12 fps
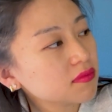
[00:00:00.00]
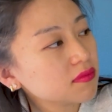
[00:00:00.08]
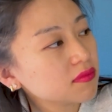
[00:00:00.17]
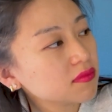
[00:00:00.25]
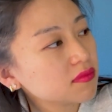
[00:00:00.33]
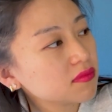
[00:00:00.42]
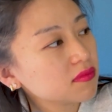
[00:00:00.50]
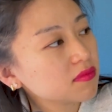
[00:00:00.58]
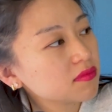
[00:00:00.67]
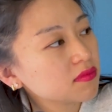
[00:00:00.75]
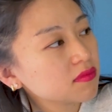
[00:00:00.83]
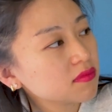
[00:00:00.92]

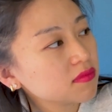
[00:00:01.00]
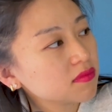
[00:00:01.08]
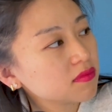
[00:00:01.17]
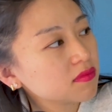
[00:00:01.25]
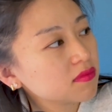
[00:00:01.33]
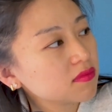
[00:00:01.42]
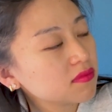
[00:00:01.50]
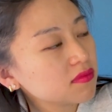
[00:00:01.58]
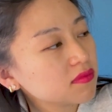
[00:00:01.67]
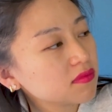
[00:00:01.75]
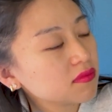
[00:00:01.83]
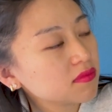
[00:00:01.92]

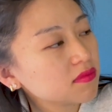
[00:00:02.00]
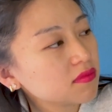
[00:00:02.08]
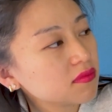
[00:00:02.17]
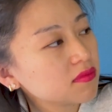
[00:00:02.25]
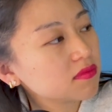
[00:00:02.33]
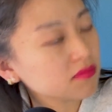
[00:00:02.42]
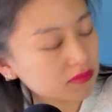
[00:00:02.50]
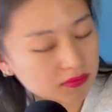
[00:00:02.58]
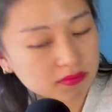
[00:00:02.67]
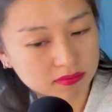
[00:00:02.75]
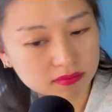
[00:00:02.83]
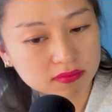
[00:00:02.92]

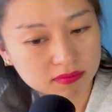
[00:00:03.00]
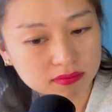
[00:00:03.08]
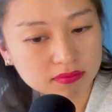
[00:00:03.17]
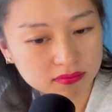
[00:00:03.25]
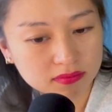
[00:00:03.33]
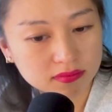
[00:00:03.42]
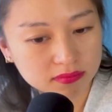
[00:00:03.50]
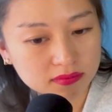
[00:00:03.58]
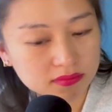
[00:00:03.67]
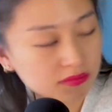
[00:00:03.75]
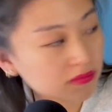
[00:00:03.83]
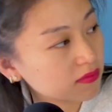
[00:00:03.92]

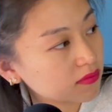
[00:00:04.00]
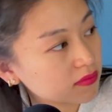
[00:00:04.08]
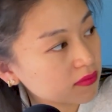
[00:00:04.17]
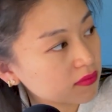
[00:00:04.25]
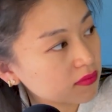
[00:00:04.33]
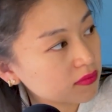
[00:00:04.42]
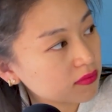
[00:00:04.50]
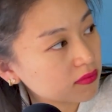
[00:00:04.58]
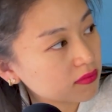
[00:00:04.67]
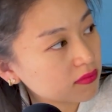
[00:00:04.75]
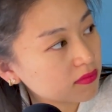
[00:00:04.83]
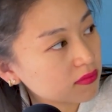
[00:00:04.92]

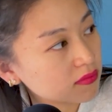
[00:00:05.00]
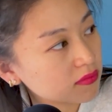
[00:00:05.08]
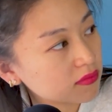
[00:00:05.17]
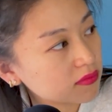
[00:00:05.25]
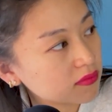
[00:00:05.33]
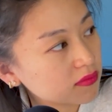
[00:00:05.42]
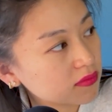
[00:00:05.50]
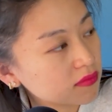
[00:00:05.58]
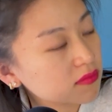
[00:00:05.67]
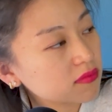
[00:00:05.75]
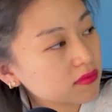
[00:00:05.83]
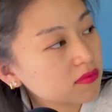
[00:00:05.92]

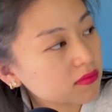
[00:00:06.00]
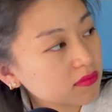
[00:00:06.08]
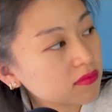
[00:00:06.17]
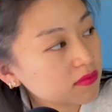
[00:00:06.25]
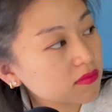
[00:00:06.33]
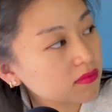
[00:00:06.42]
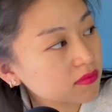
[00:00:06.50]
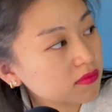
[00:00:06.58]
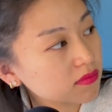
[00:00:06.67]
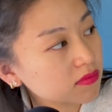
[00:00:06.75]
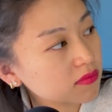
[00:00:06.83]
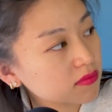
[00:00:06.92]

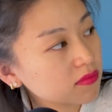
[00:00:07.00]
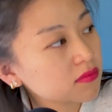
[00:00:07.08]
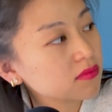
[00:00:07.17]
(silent)